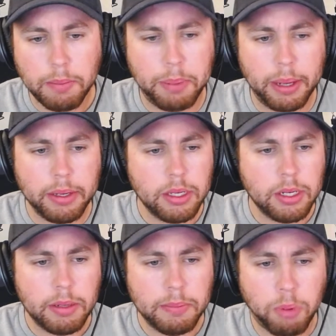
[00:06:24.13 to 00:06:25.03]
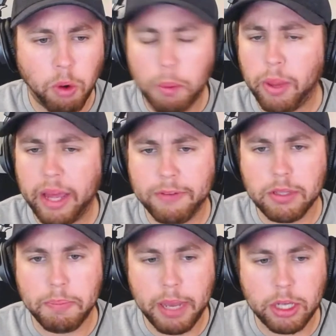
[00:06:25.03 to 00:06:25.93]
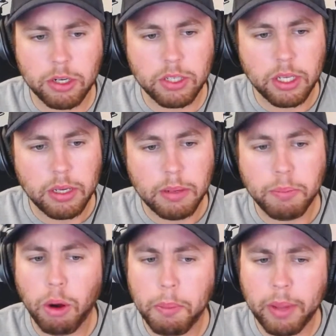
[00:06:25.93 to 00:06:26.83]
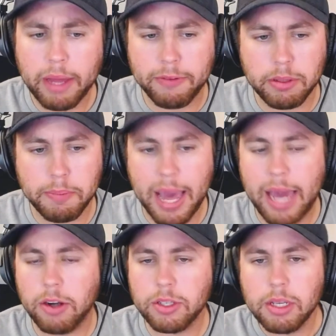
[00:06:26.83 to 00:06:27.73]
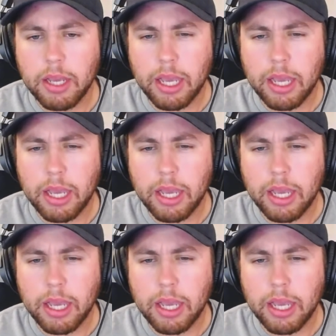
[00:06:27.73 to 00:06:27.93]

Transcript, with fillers: But poor play from the pitchers, poor play from the batters,